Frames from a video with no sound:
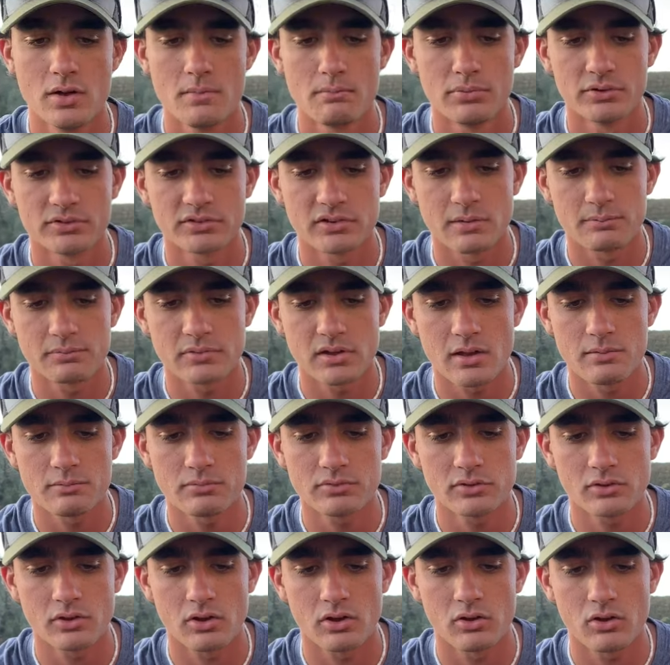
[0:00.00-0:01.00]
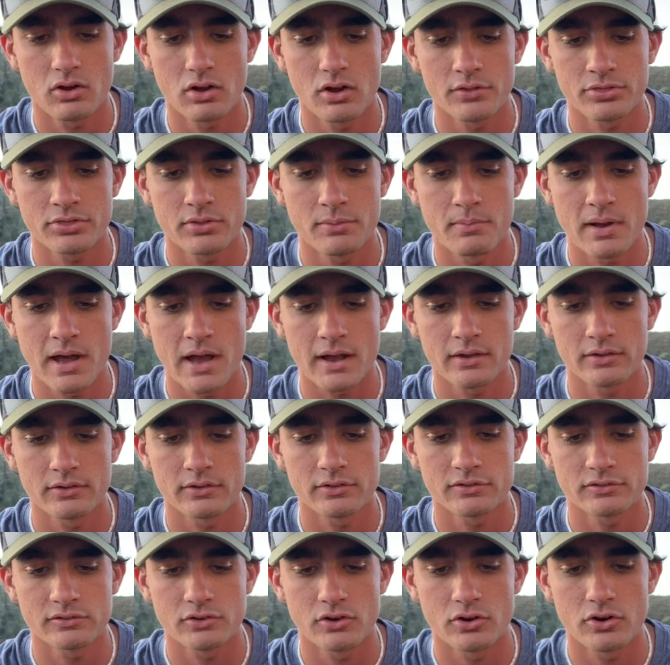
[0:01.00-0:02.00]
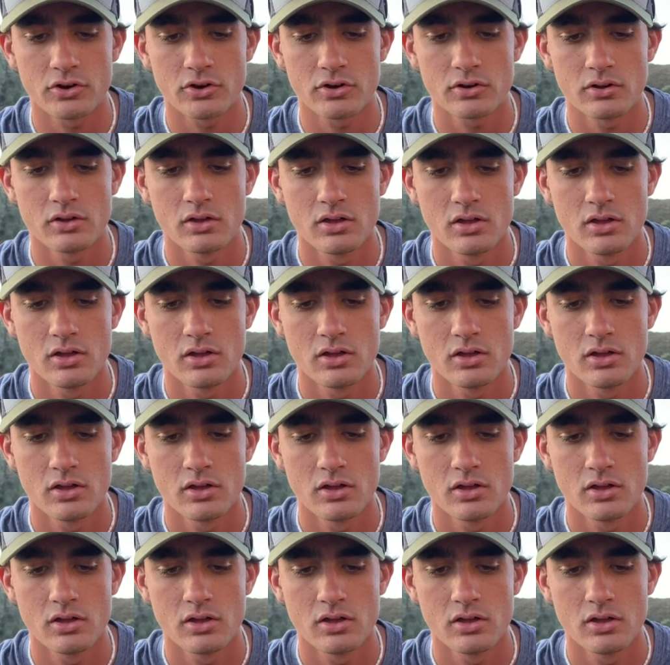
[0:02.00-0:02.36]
But sometimes I'll cut the back of the skirt